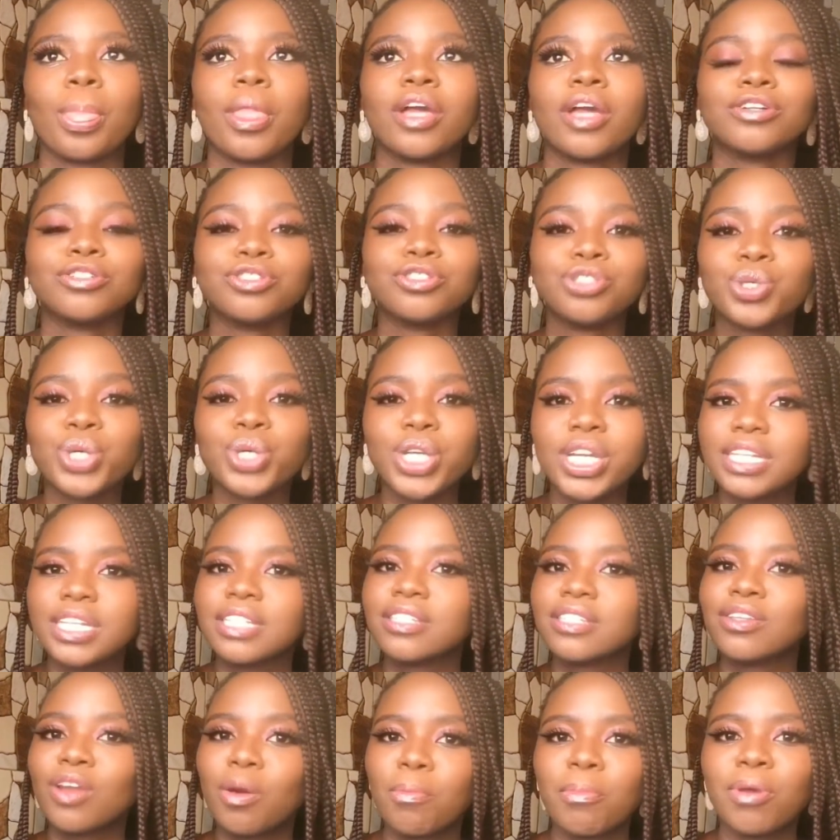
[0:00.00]

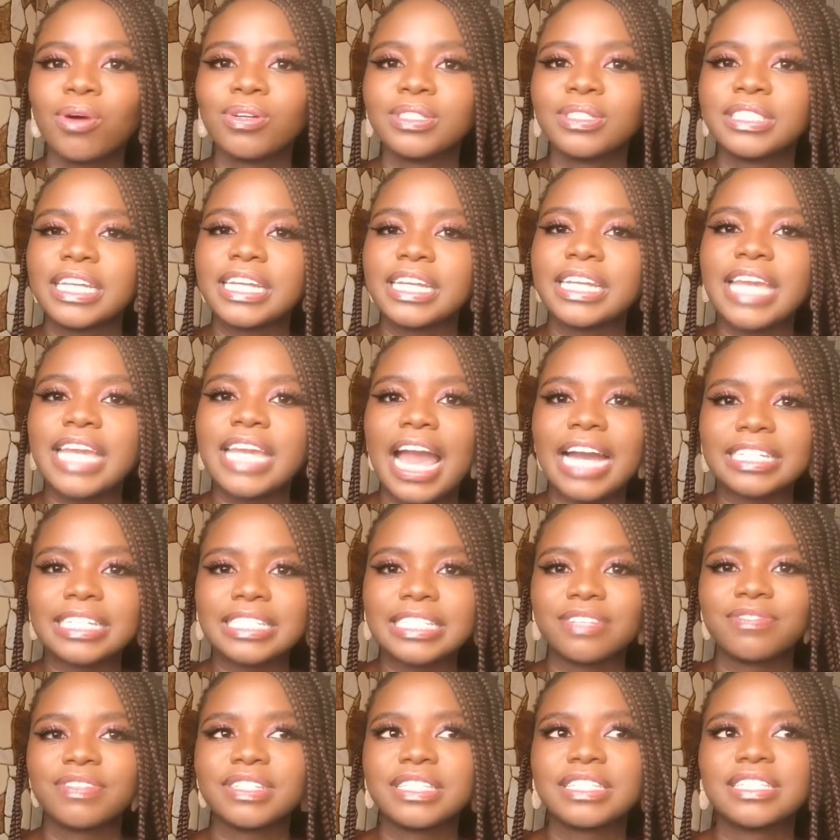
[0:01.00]
doing normal daily
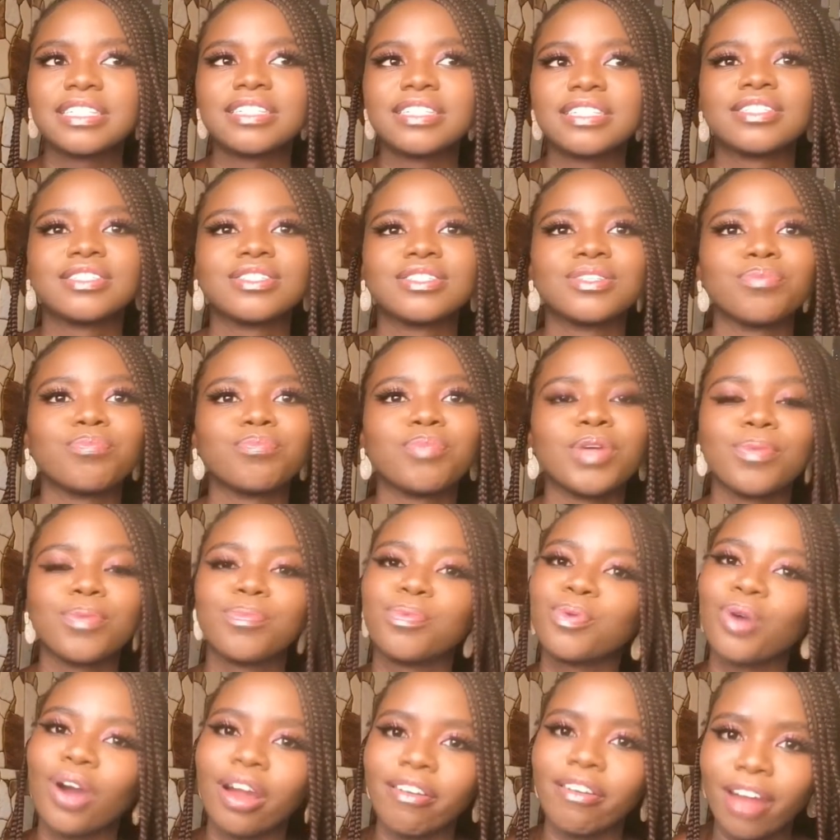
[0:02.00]
activities to
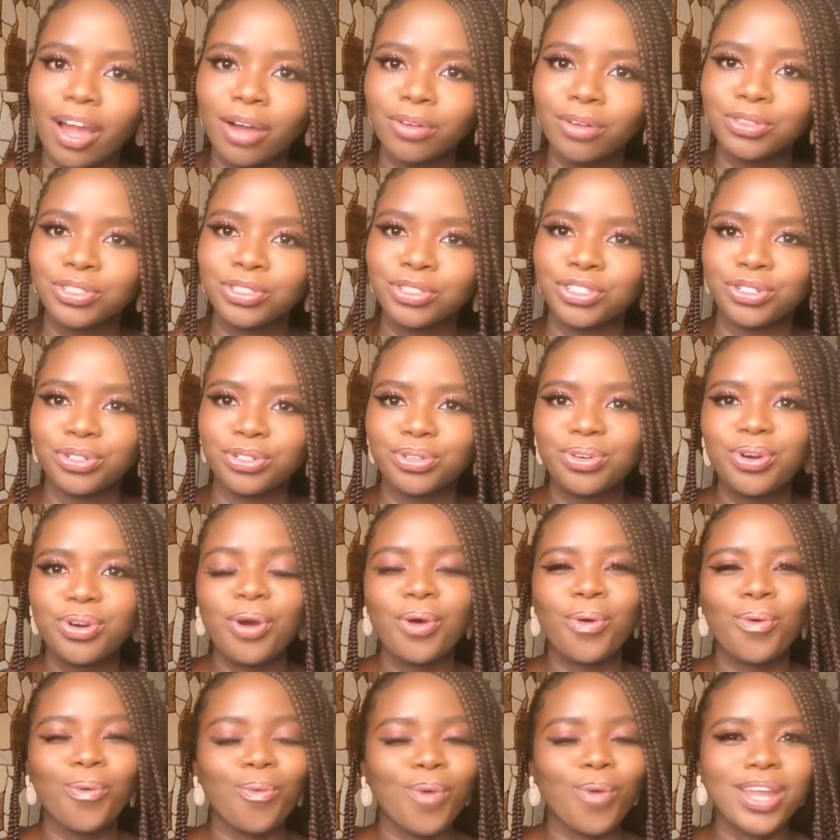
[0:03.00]
people around you
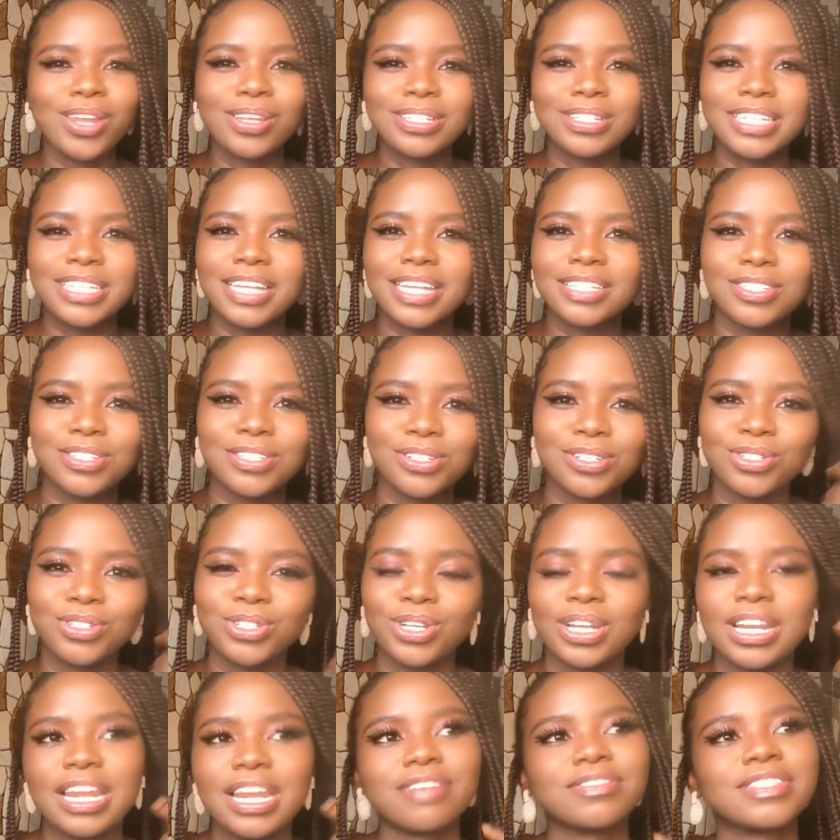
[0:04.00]
when you tend to use your
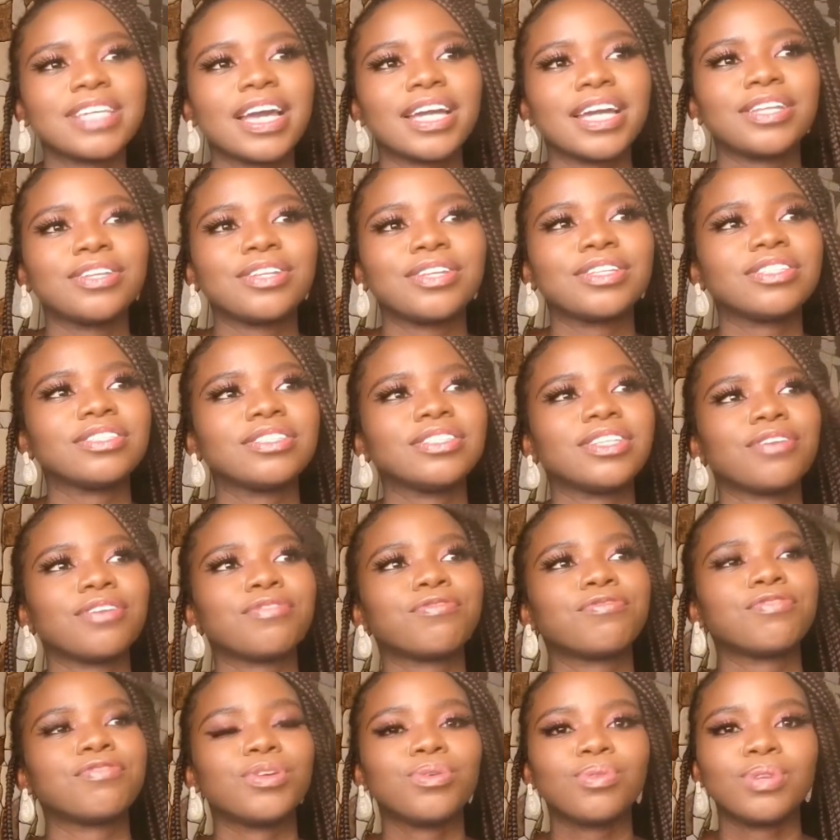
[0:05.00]
left hand they
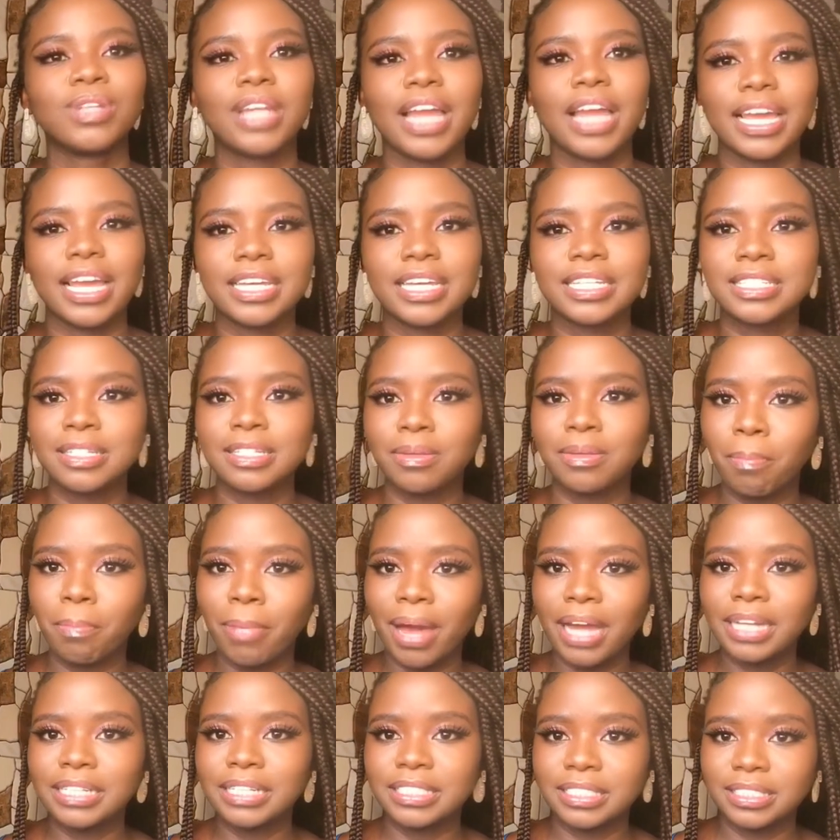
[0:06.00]
feel like it's a
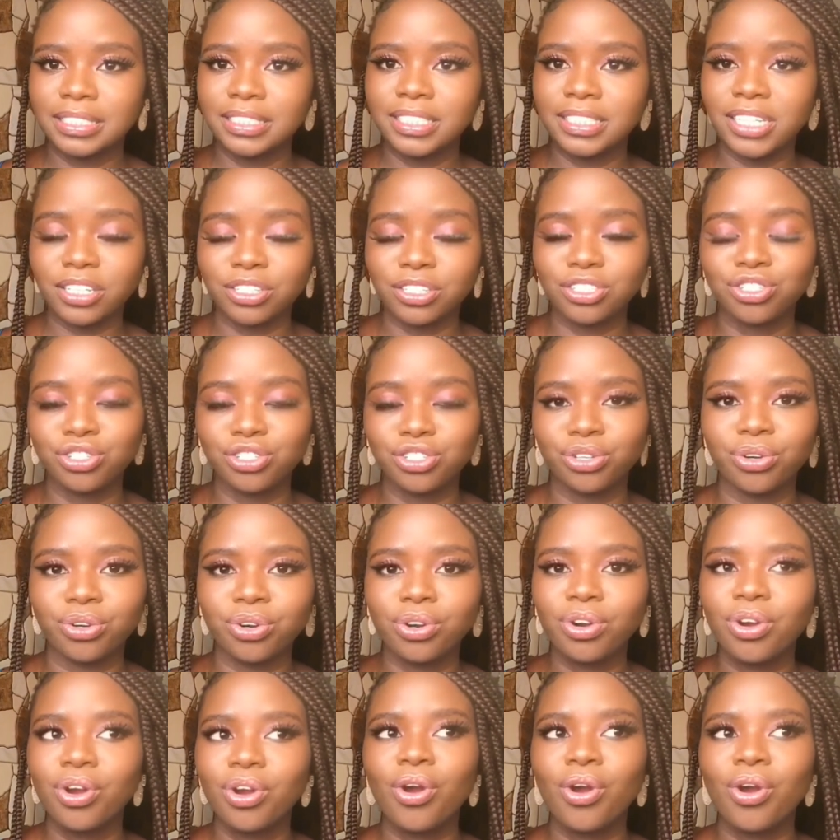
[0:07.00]
bad gesture